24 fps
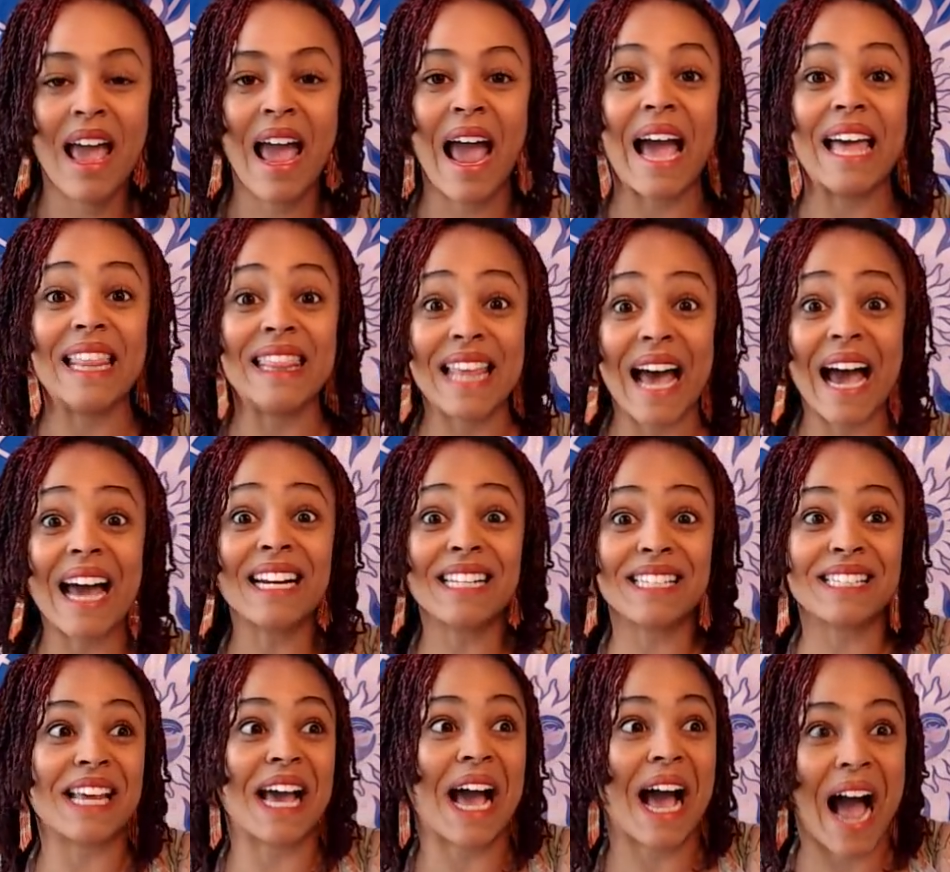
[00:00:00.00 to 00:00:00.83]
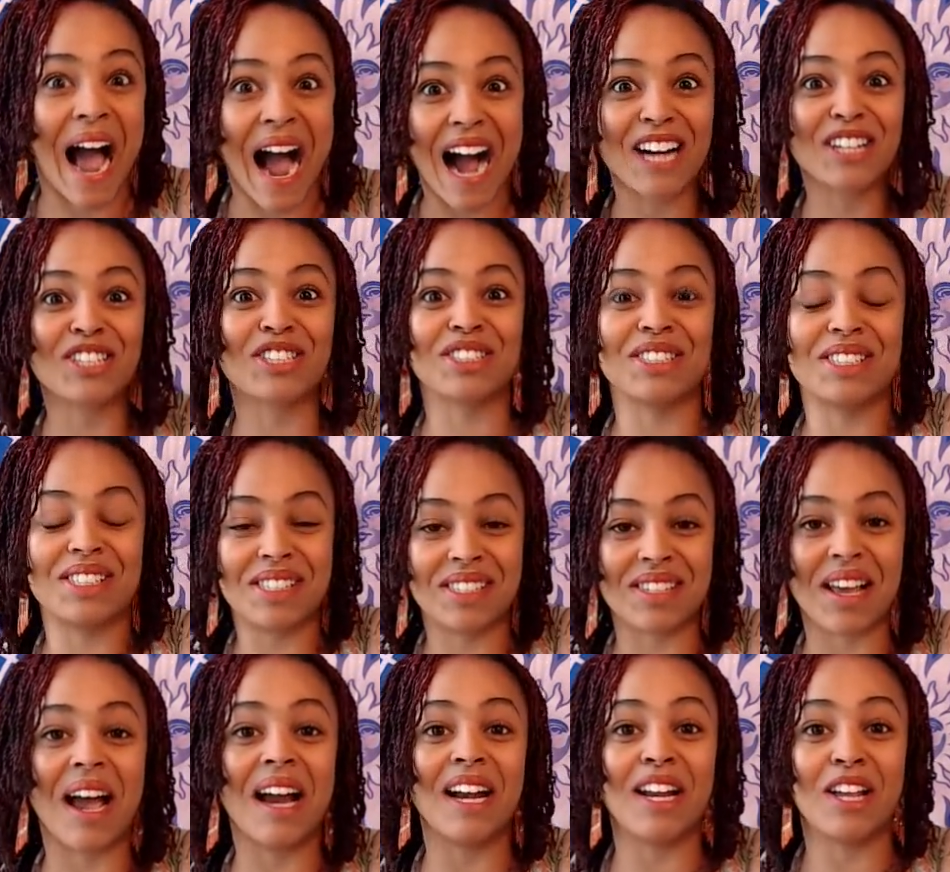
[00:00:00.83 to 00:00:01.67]
And that is actually
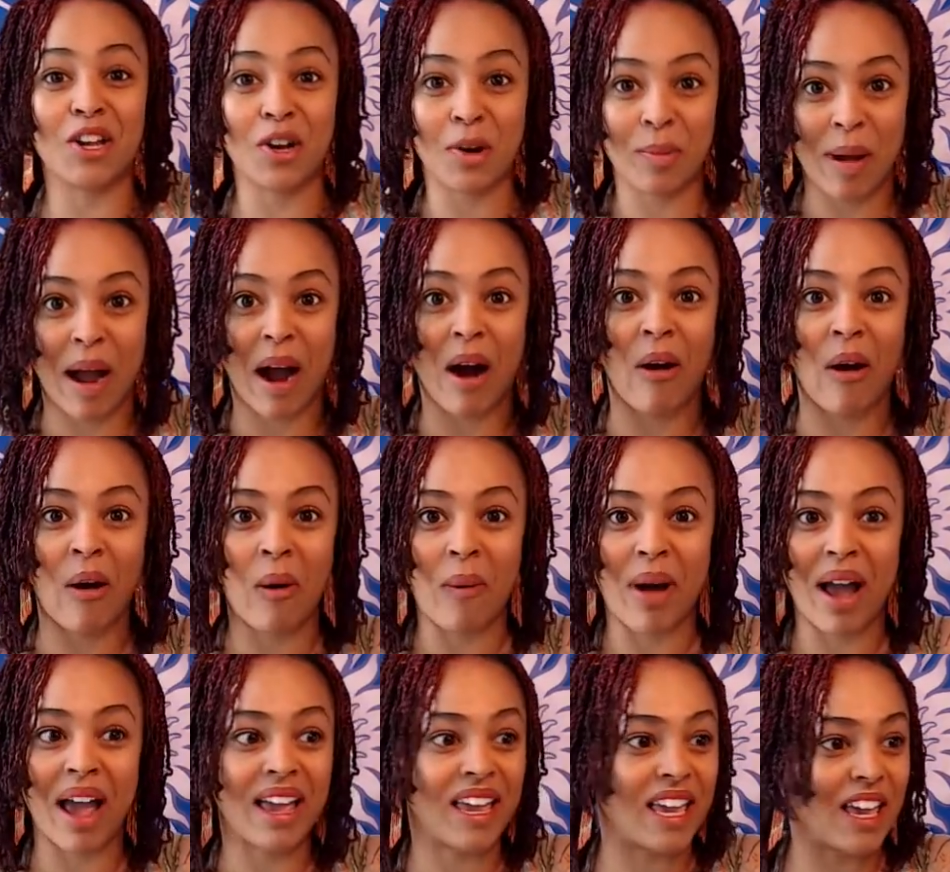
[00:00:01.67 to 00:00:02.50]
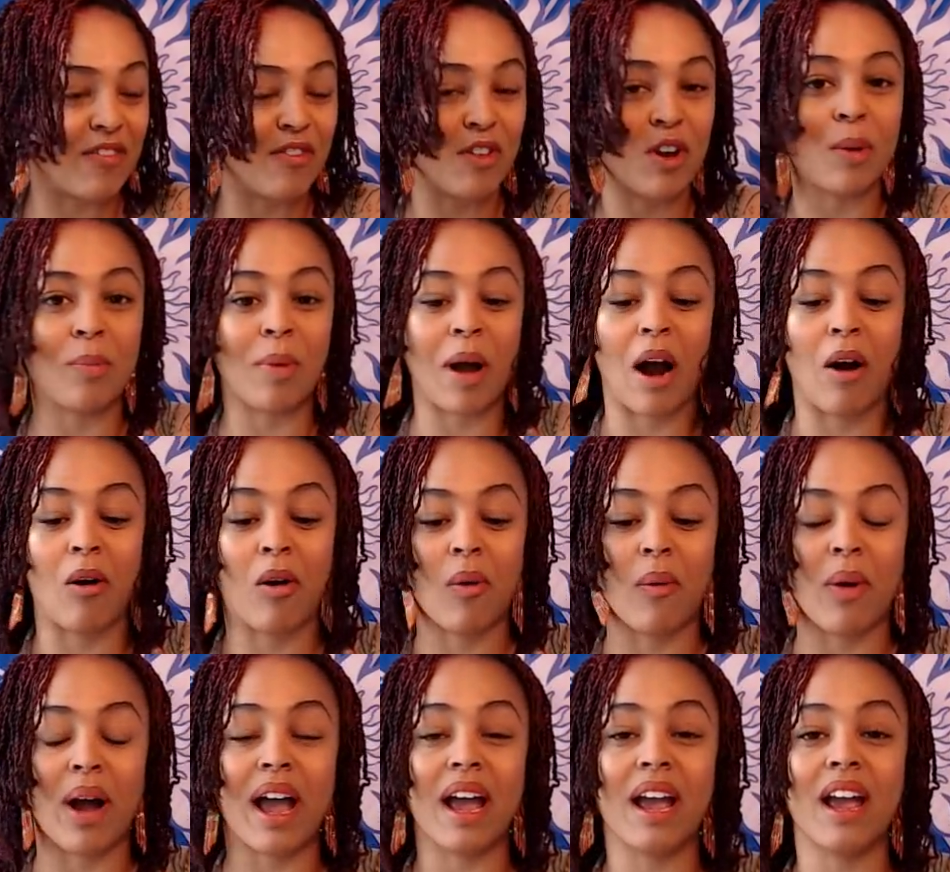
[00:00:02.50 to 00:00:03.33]
signing your power away, giving your power
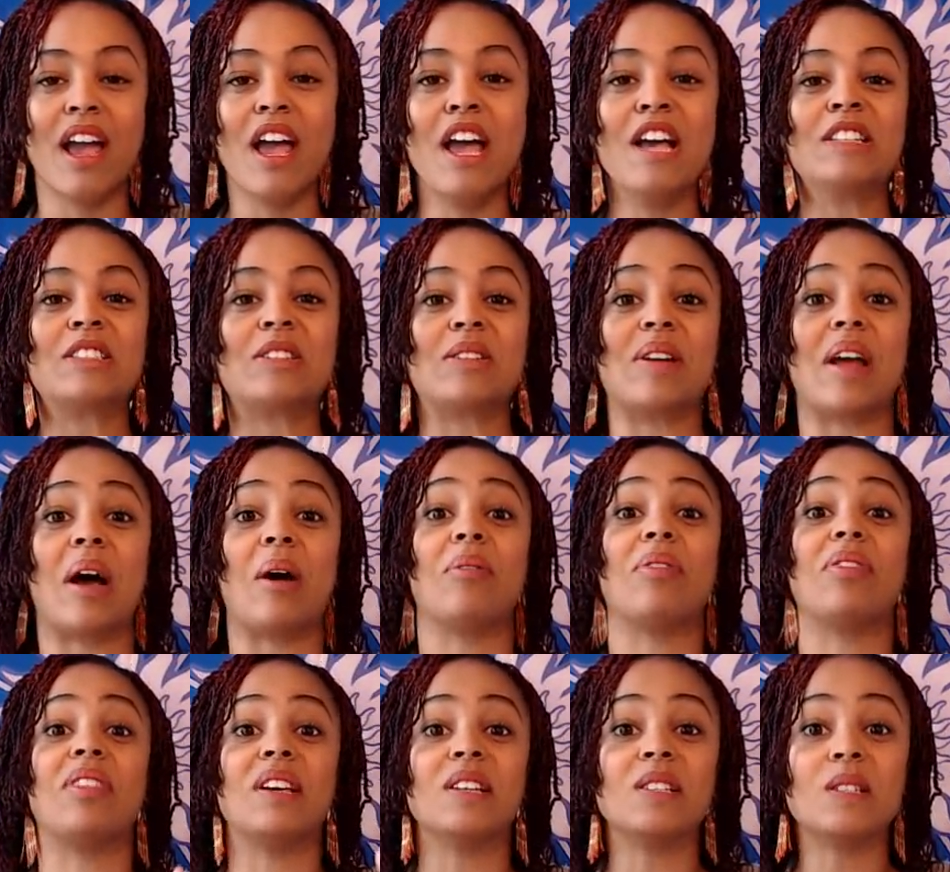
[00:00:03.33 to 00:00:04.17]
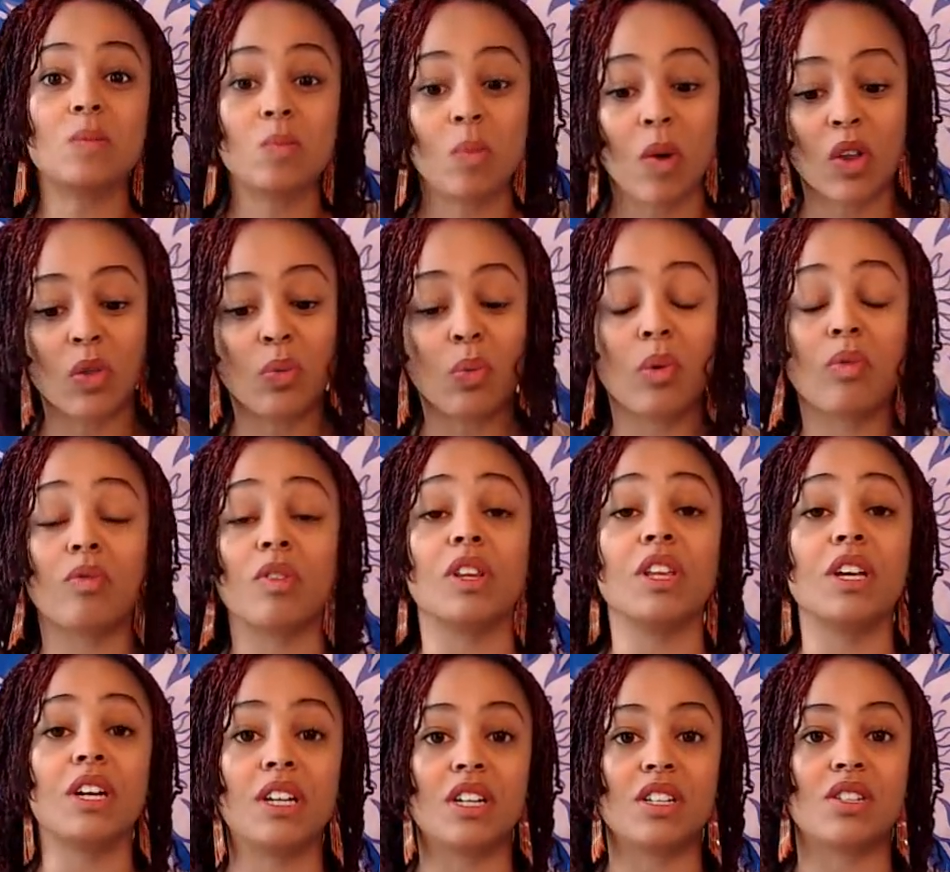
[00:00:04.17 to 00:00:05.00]
away. So now this month, we're
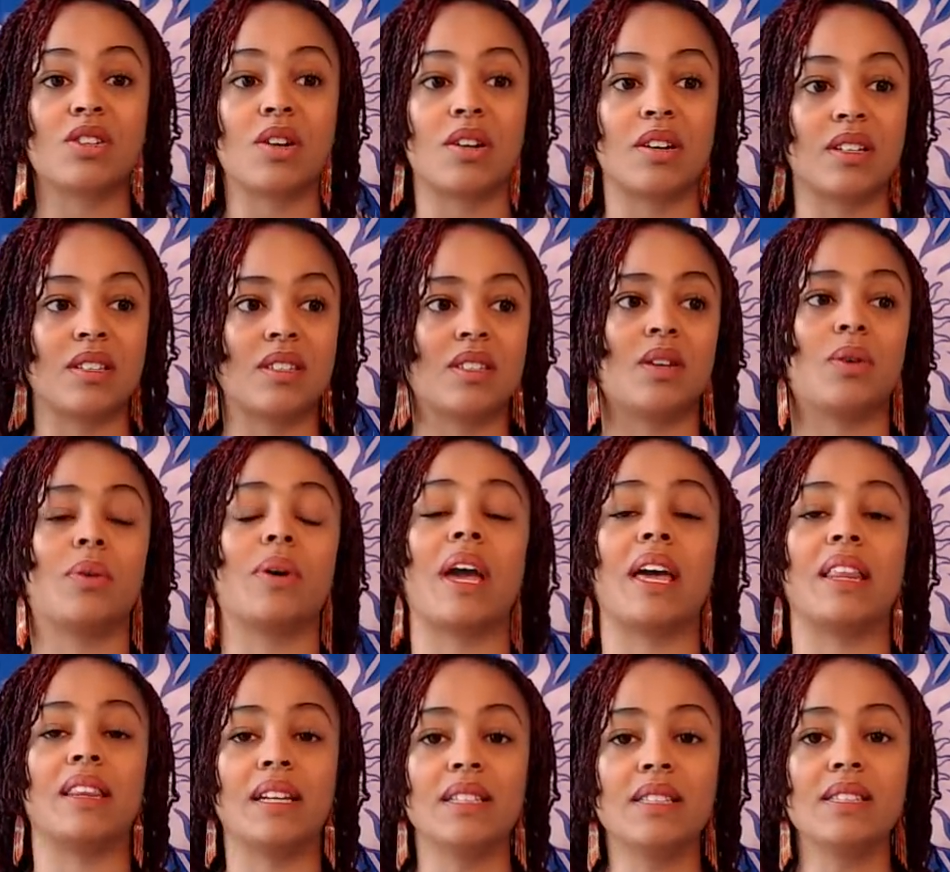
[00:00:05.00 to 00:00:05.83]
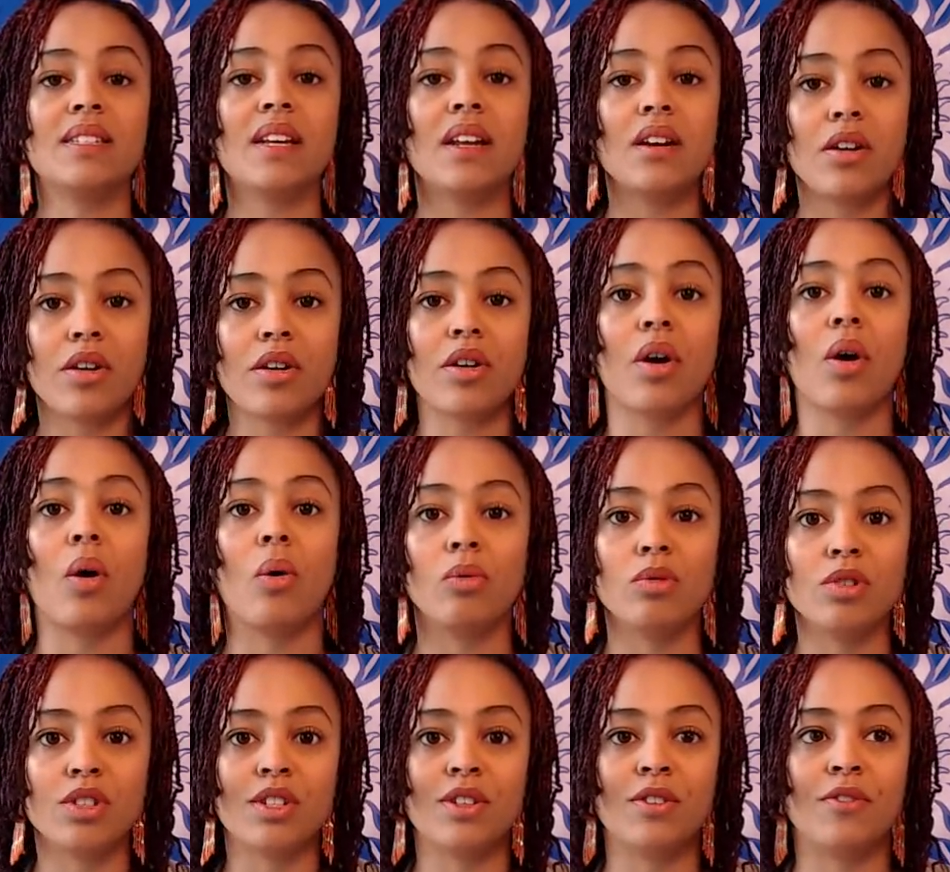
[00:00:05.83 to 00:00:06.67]
really going to start to see, okay, let's stand on our
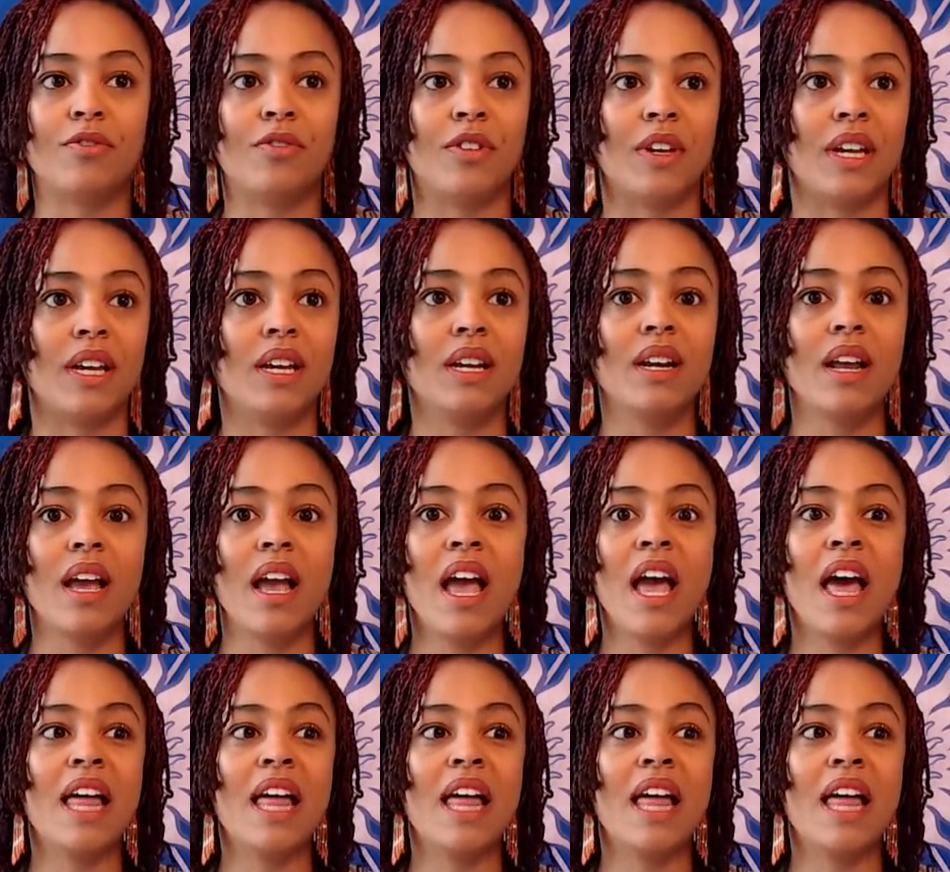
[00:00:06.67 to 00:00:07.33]
own two feet.